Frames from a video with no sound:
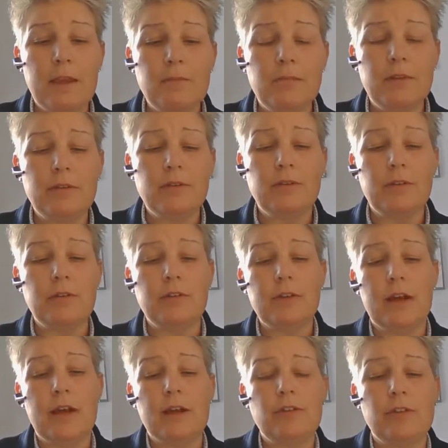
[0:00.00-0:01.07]
aimed to
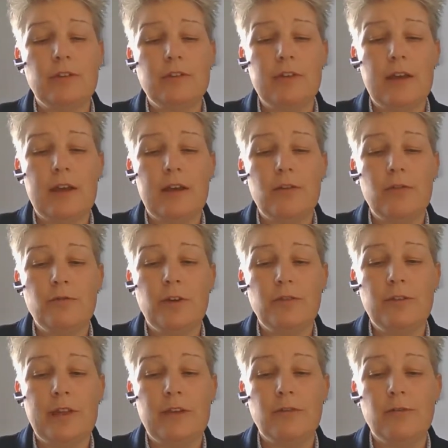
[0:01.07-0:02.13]
actually set out
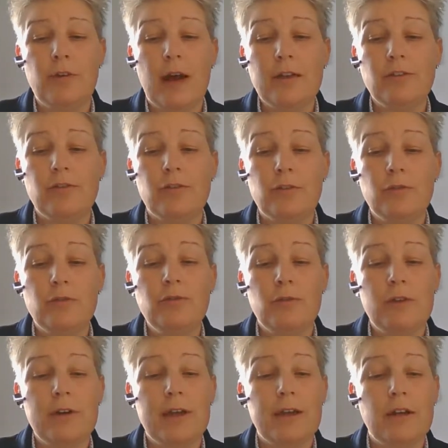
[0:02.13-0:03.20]
50 fast dual
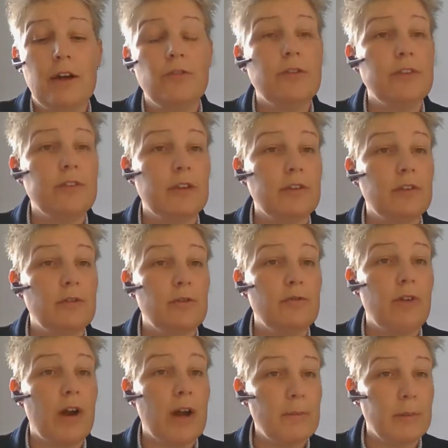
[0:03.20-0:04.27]
socket and
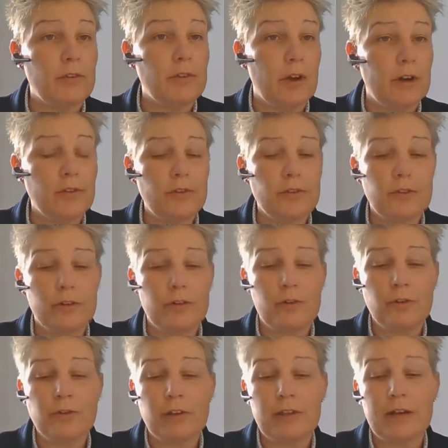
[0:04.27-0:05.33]
162 rapid chargers
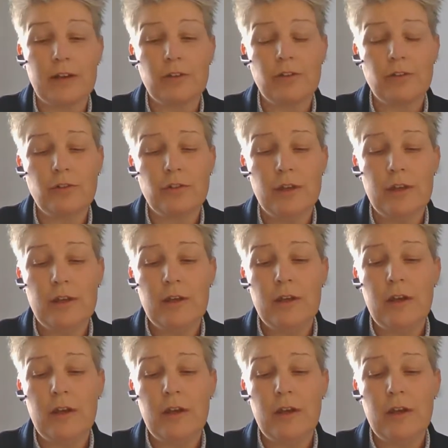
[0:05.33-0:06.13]
across the Lanarkshires.